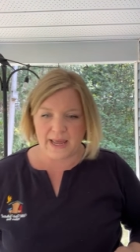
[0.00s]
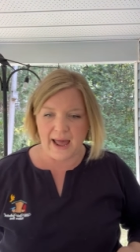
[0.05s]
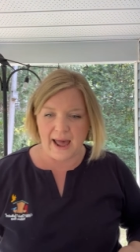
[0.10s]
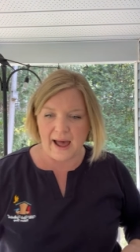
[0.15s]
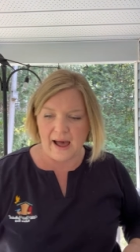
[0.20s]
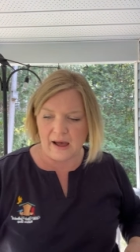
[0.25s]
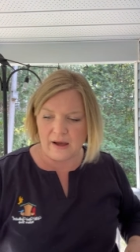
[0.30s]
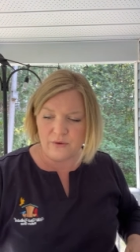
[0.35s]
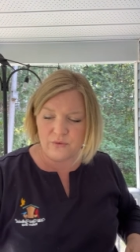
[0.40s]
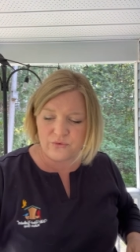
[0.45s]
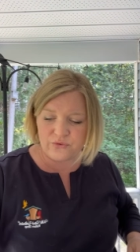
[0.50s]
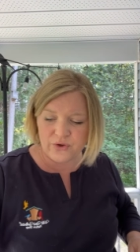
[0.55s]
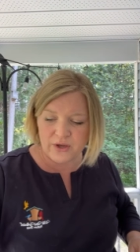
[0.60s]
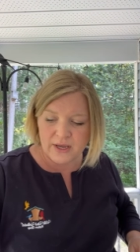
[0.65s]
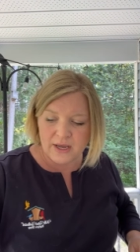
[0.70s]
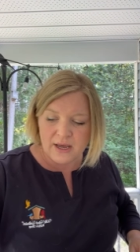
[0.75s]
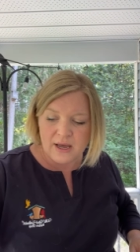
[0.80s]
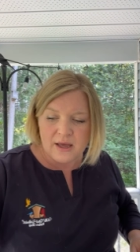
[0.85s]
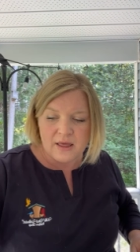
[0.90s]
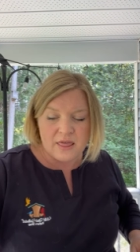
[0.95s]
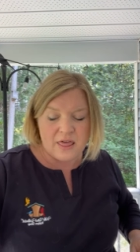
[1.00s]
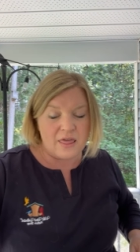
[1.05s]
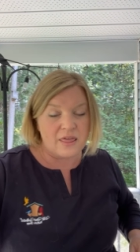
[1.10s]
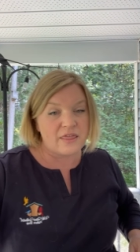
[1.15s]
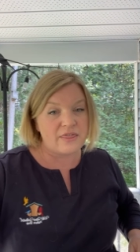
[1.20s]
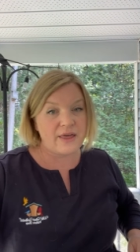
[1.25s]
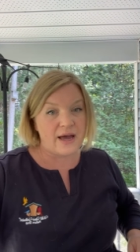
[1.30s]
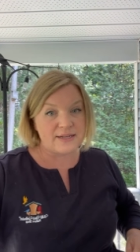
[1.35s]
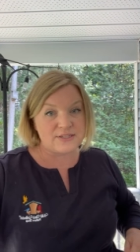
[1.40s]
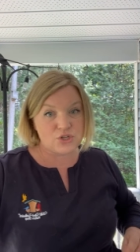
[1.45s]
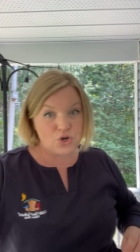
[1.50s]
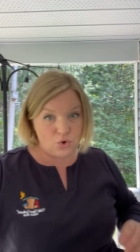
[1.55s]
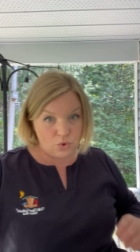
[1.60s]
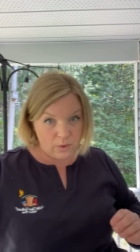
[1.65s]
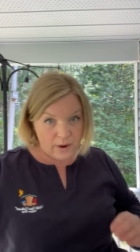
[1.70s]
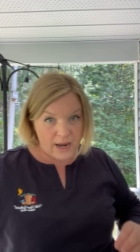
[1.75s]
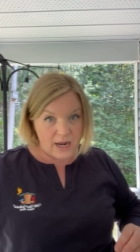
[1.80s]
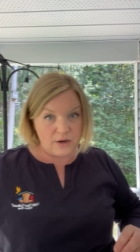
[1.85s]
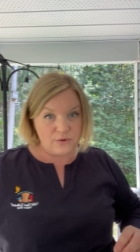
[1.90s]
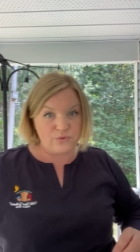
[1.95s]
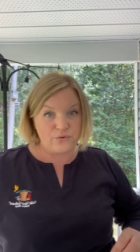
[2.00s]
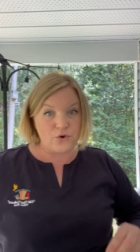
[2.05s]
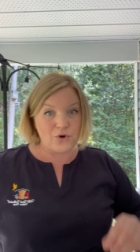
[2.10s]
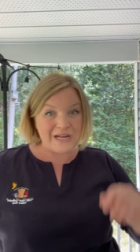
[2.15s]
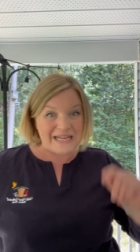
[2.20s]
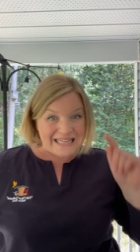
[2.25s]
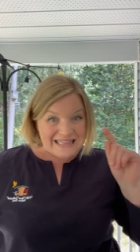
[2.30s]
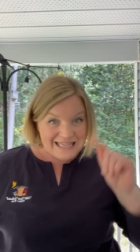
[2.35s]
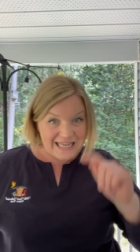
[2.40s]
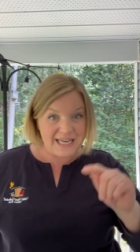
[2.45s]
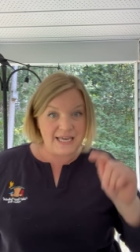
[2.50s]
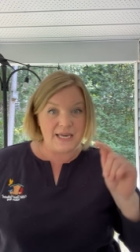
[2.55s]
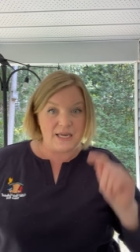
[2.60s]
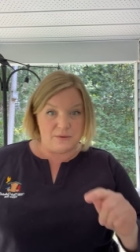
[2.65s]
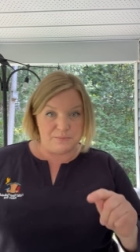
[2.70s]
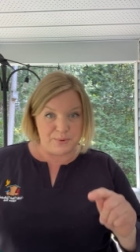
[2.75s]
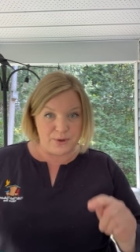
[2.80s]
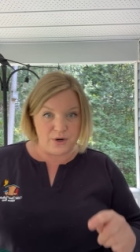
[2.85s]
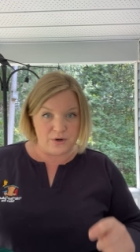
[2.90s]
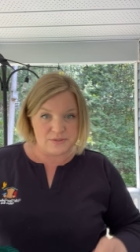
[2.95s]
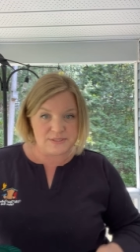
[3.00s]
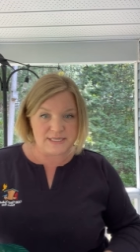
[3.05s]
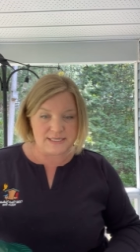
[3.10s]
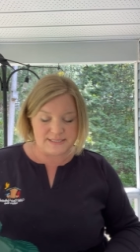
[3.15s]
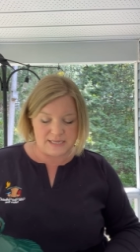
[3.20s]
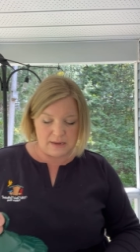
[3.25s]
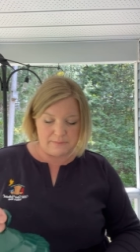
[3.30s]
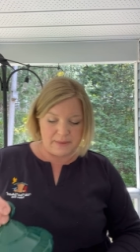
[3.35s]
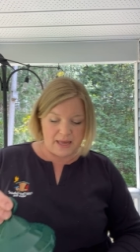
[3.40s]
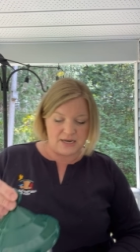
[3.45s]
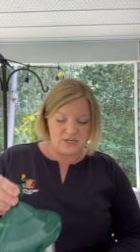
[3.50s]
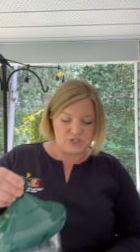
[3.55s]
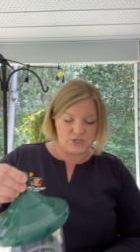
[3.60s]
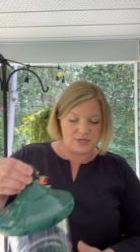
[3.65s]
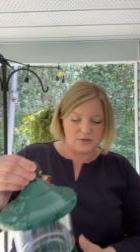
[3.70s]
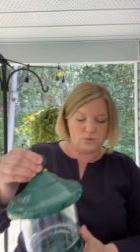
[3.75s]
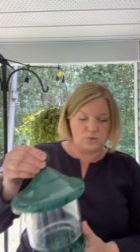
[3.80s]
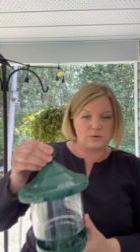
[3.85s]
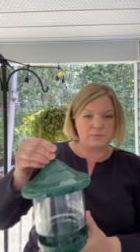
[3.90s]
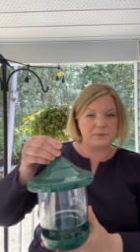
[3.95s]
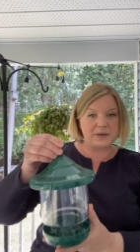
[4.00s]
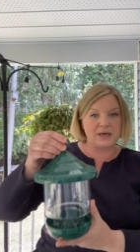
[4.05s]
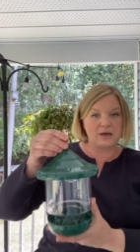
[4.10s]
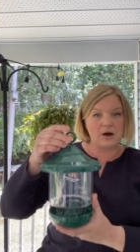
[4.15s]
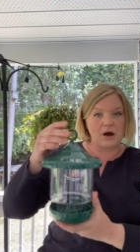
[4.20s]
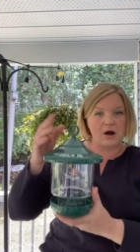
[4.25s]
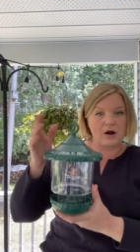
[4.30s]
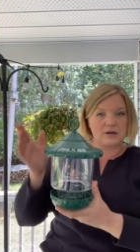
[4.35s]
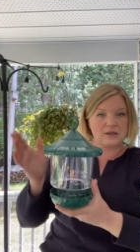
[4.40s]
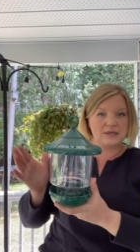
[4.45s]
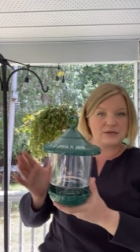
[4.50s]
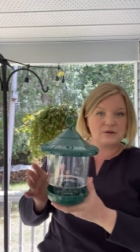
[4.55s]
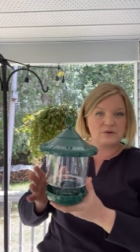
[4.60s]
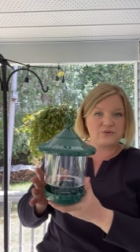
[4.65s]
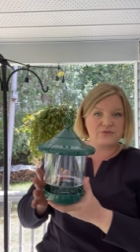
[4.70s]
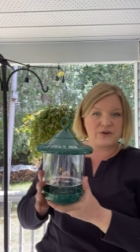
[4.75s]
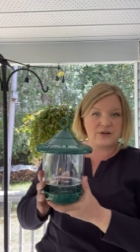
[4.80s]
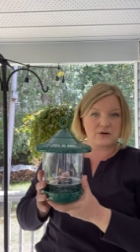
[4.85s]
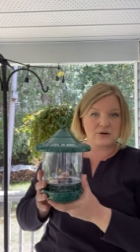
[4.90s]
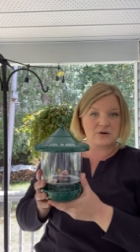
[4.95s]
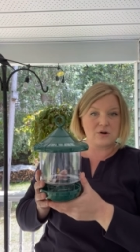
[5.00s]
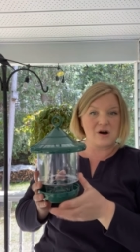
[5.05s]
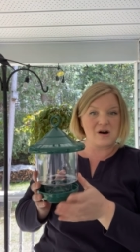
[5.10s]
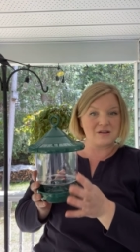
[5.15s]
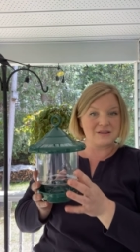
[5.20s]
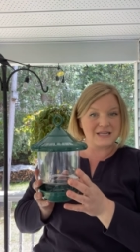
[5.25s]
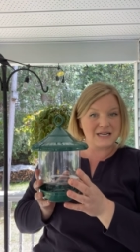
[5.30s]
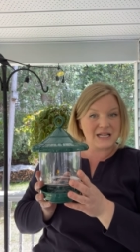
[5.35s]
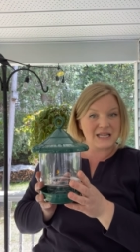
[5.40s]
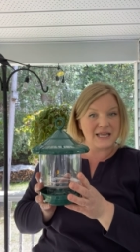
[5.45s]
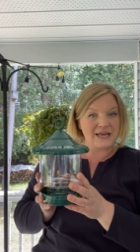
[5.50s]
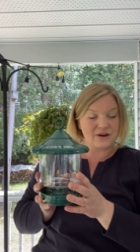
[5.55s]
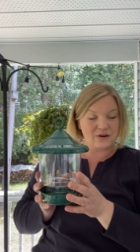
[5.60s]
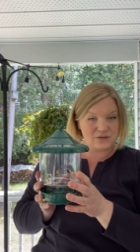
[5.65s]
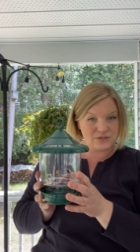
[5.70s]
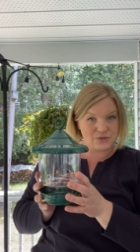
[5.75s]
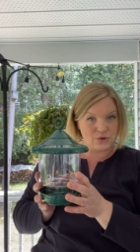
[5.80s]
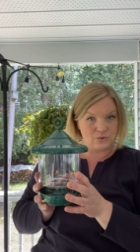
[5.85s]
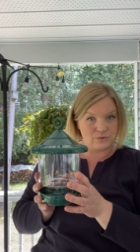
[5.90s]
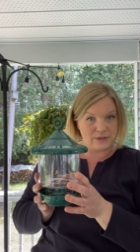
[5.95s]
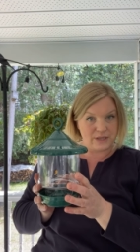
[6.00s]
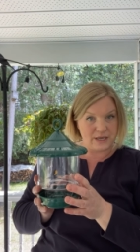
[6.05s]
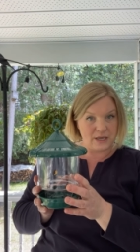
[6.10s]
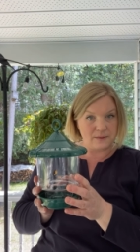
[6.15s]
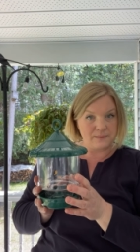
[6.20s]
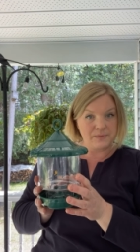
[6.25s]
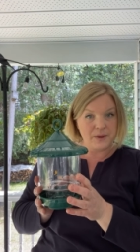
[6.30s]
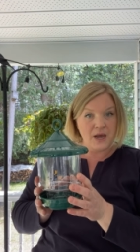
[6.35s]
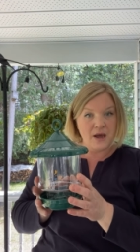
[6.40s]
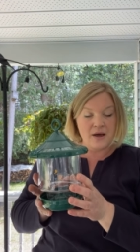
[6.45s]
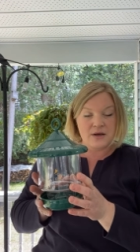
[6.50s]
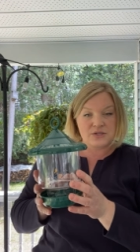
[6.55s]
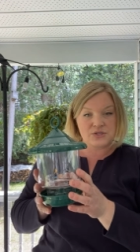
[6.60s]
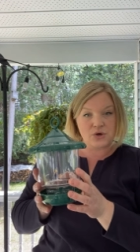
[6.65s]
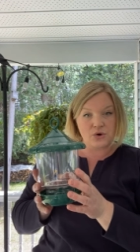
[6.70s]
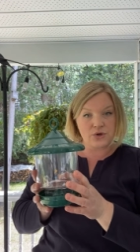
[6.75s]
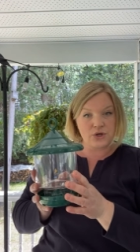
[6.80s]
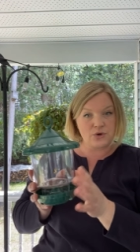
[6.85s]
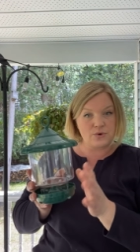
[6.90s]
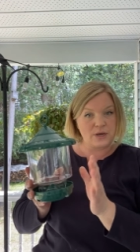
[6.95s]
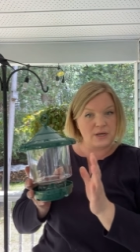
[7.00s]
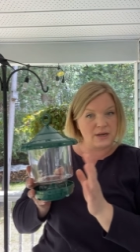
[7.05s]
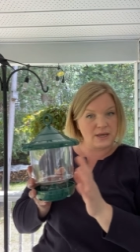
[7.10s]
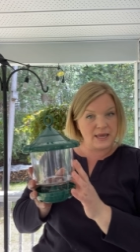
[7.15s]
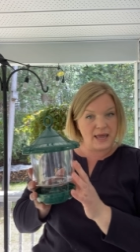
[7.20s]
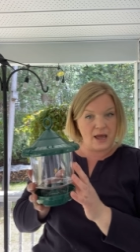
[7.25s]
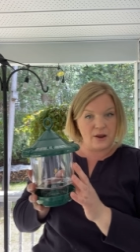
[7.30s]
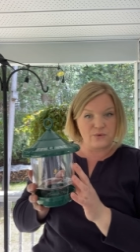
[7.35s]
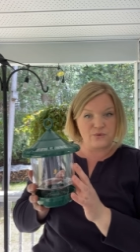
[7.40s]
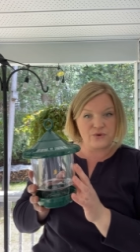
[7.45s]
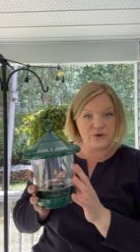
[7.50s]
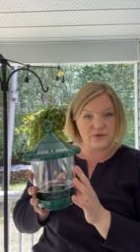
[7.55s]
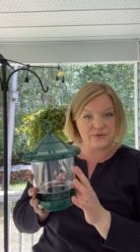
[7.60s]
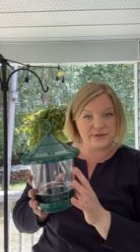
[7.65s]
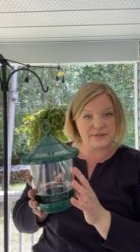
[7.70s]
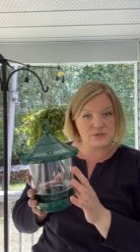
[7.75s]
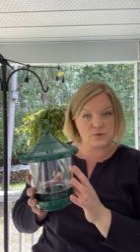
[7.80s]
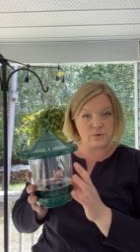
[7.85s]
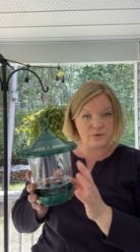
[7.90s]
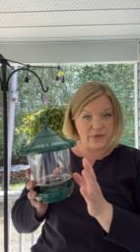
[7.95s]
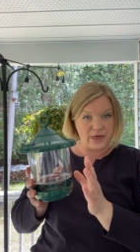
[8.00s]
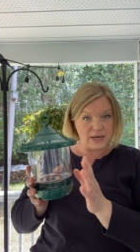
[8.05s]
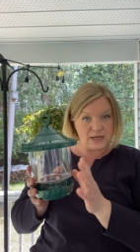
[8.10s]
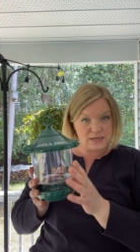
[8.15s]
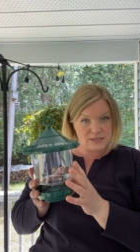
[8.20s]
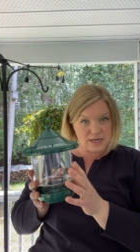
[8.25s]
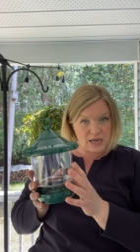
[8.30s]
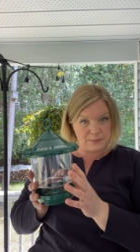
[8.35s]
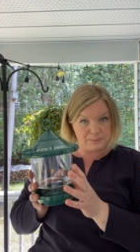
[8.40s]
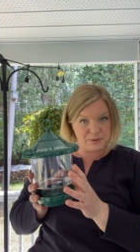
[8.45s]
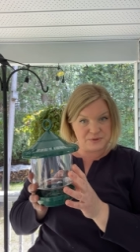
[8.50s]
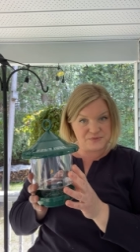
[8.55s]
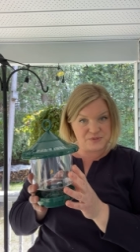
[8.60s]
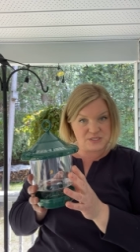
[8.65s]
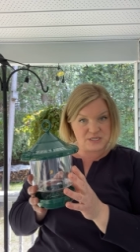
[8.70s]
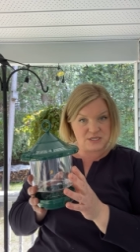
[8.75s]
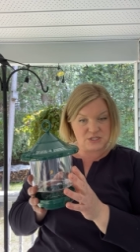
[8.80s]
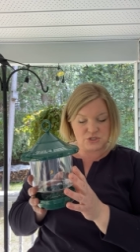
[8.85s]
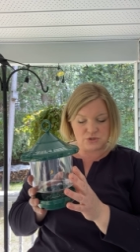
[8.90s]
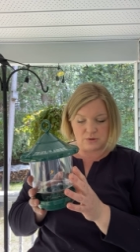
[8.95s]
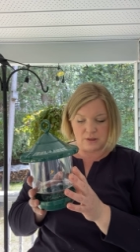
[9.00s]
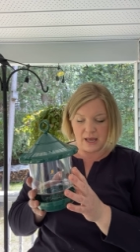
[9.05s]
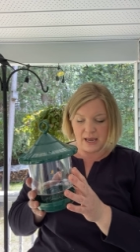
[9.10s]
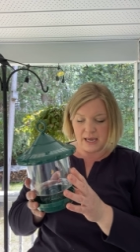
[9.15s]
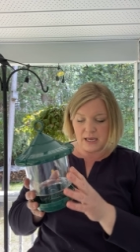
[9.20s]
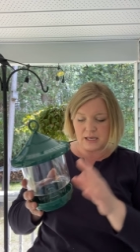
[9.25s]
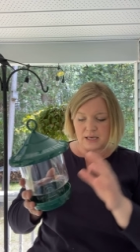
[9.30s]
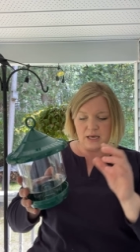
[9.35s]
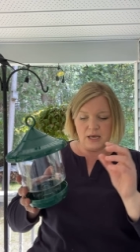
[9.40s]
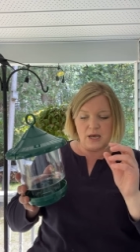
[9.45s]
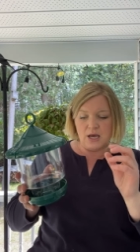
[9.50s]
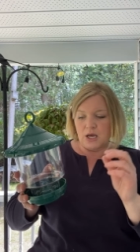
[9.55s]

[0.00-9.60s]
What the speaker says: have that's great for clinging birds, as I mentioned, would be our little feeder called the Clingers Only. So you can, again, fill this with any type of seed you like.